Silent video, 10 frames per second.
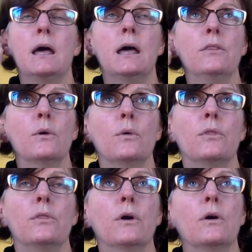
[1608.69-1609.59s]
And
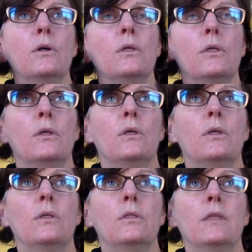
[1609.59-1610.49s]

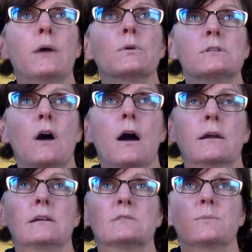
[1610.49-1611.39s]
they were
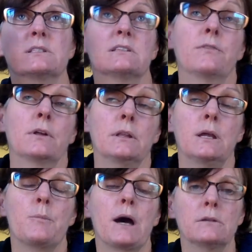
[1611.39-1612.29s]
talking
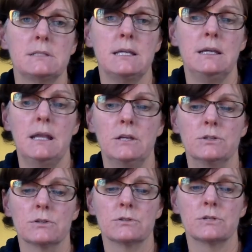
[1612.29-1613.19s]
specifically about
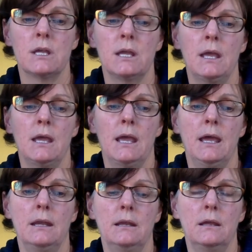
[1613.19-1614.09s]
teenagers,
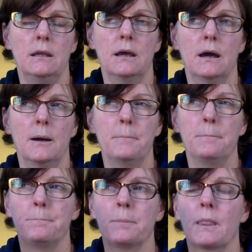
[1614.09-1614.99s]
and
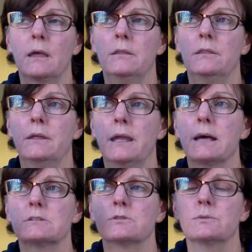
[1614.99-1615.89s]
the
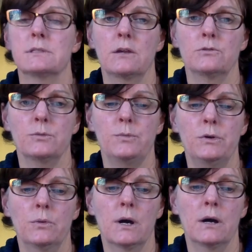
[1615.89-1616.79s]
guest was Andrew
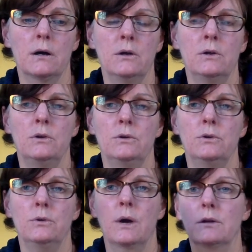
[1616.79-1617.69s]
Pudewa,
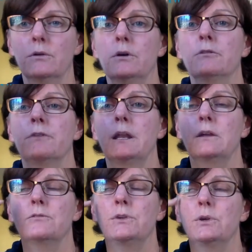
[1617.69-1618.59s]
who, I don't know if
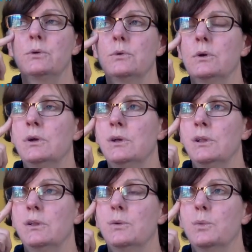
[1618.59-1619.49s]
any of you
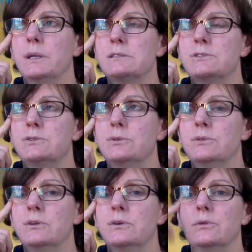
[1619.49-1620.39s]
went to
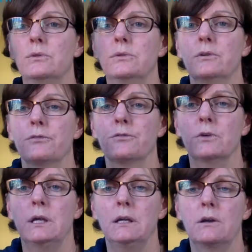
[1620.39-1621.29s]
the free